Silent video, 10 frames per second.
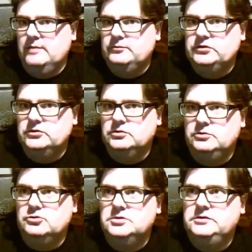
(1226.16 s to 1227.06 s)
do
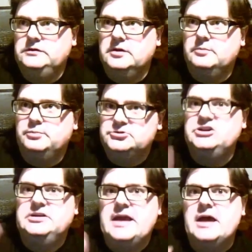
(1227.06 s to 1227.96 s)
good
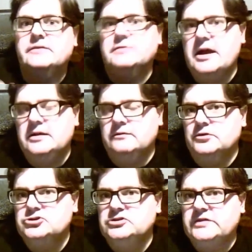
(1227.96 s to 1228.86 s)
pushing down of later
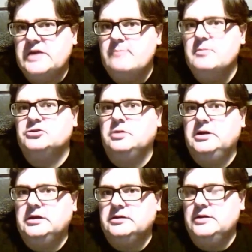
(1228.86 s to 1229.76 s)
versions of the app much
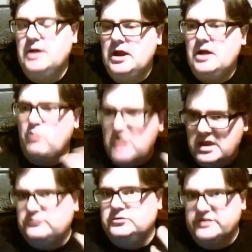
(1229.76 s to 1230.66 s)
quicker than we
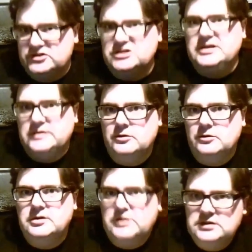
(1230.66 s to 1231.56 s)
have traditionally dealt
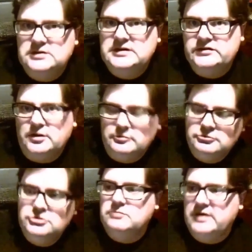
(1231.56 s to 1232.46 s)
with in the desktop
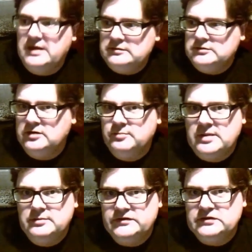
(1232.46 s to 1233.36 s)
world, where
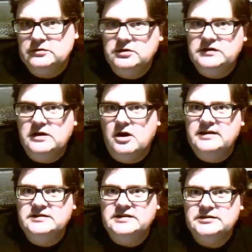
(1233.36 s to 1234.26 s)
people are still using
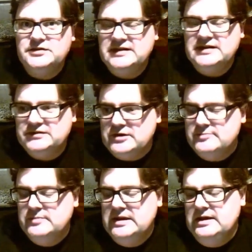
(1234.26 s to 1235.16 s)
IE6 on the desktop.
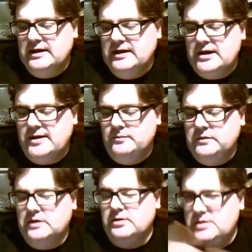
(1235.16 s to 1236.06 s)

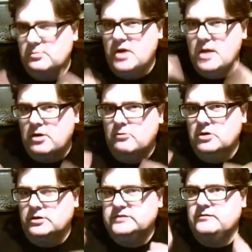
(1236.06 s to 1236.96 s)
In the mobile
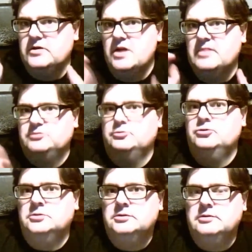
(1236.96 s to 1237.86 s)
world, it's very much
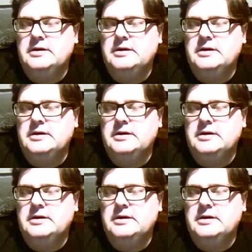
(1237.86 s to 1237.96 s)
more